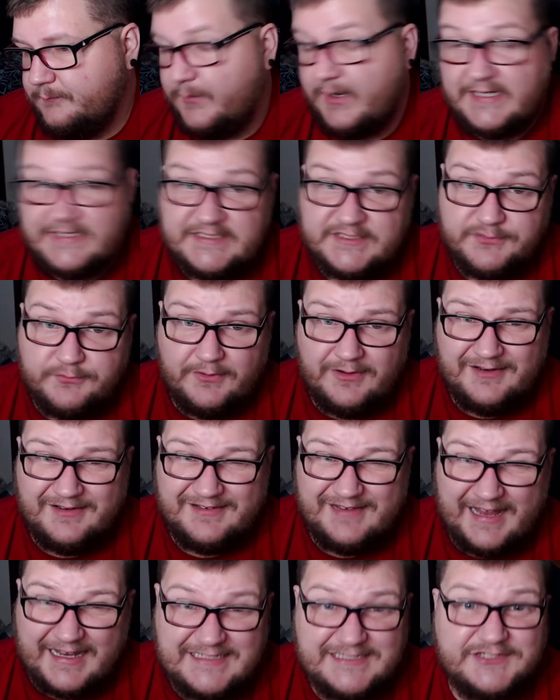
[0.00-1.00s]
But I just want
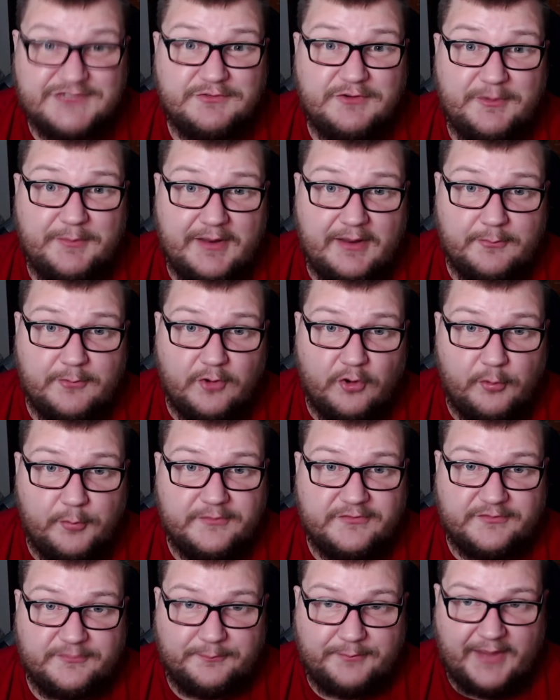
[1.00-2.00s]
I just want to be able to
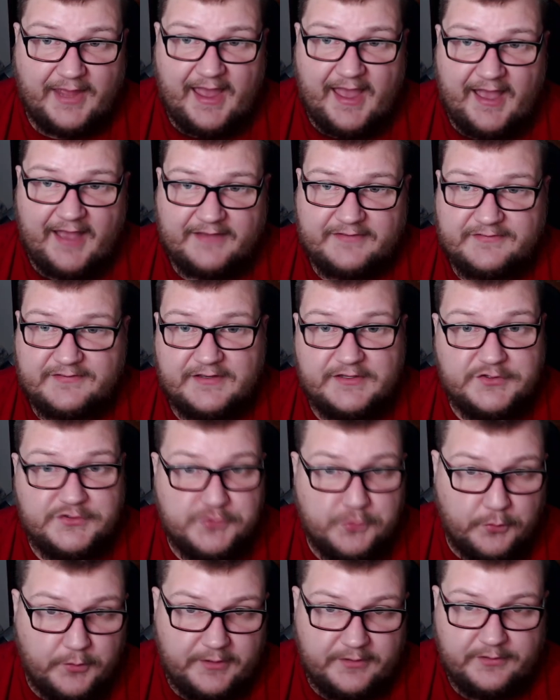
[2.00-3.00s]
open some packs,
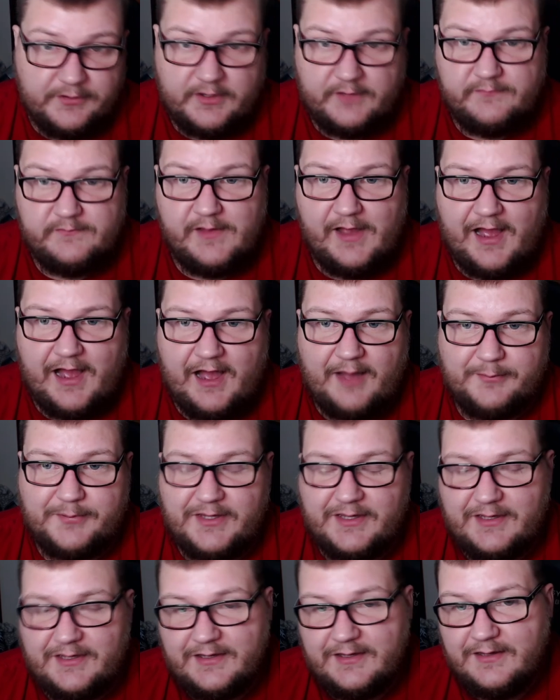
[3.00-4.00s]
enjoy the
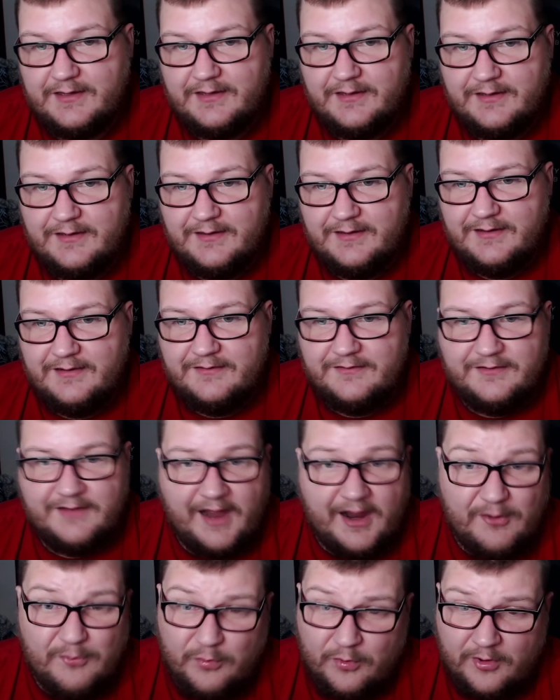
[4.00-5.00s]
hobby,
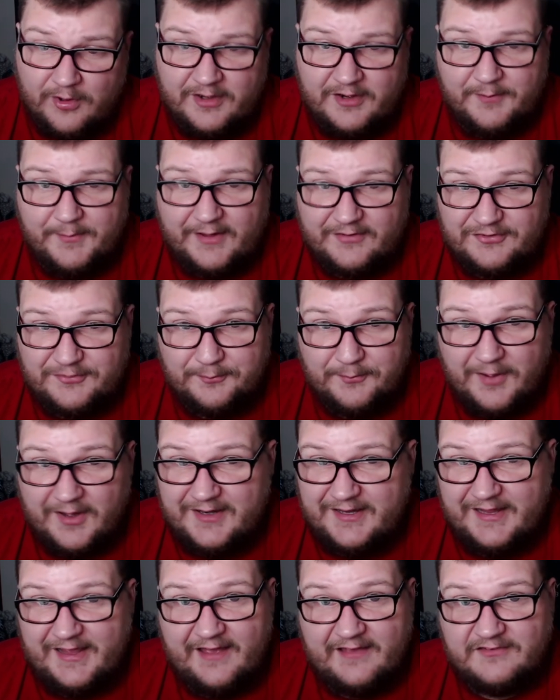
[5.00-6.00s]
not worrying about the
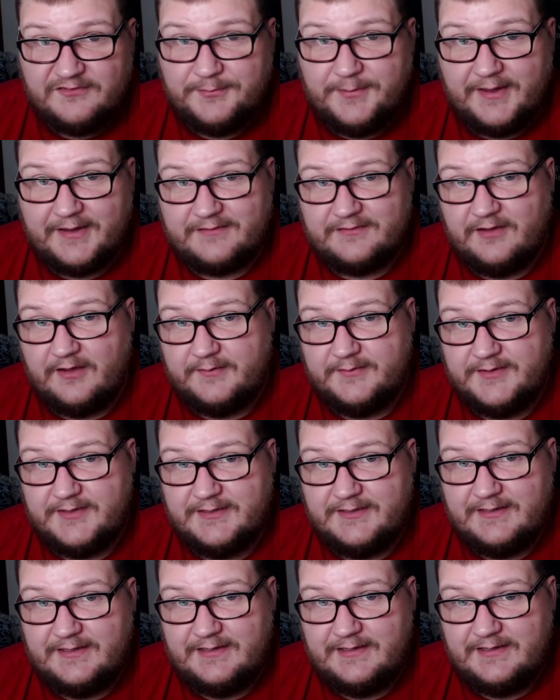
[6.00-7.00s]
money aspect of
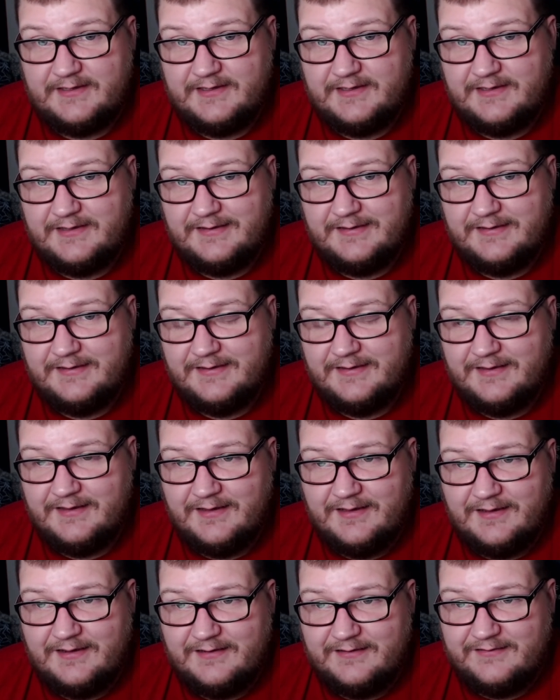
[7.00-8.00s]
it,
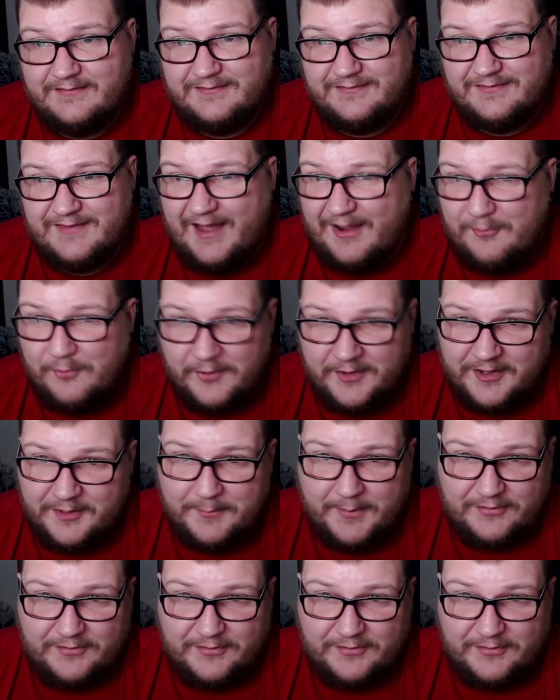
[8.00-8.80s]
not worrying